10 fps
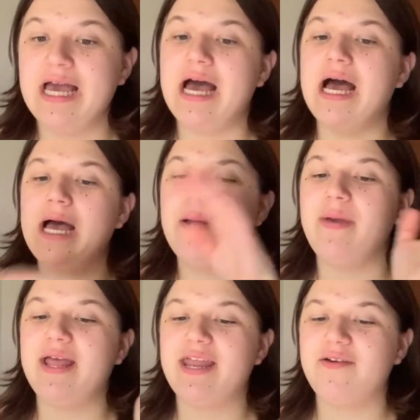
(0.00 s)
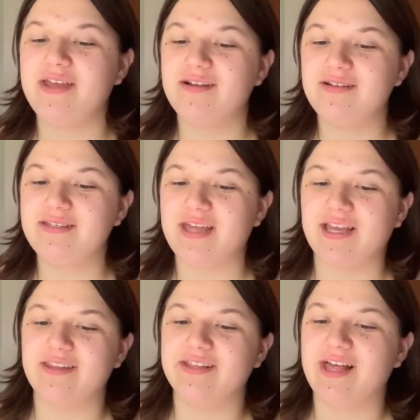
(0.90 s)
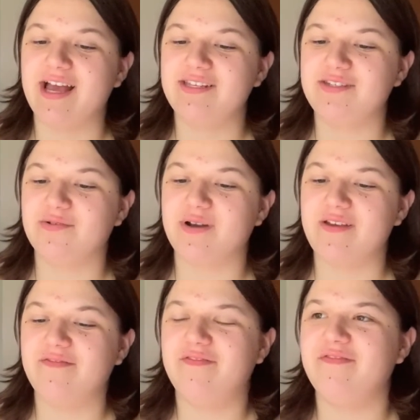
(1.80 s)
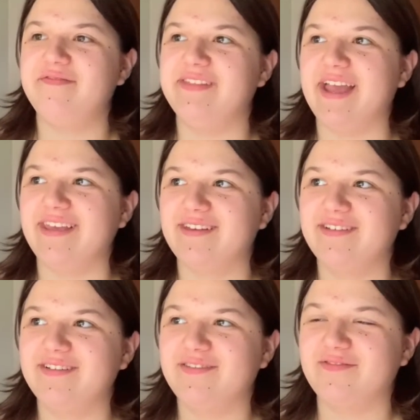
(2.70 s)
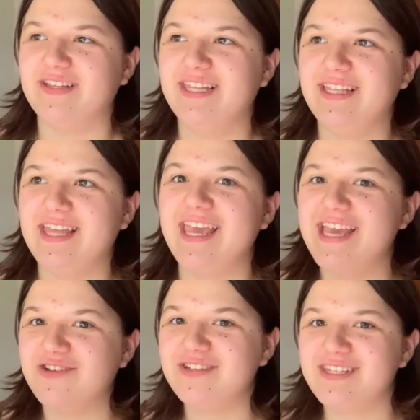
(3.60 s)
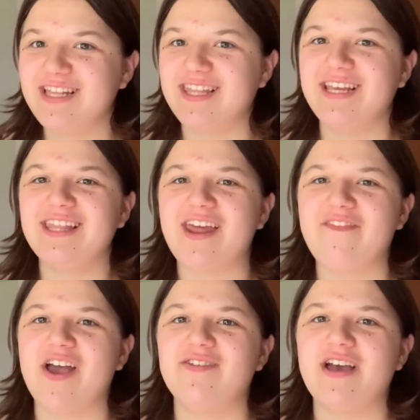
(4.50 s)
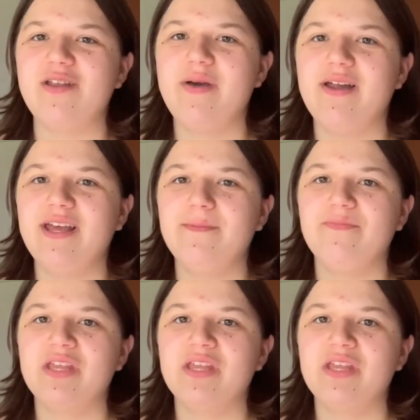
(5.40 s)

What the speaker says: And now here's like the last sort of like really like interesting thing that I found out about it.